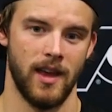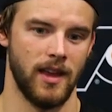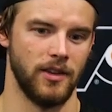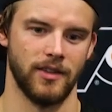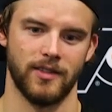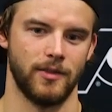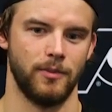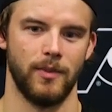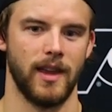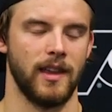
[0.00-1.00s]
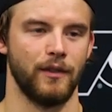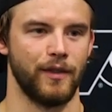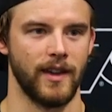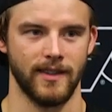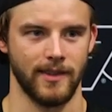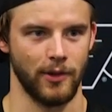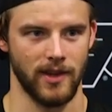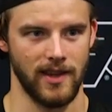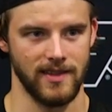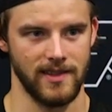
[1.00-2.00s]
just making things
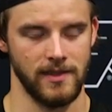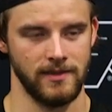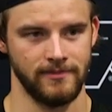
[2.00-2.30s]
look easy.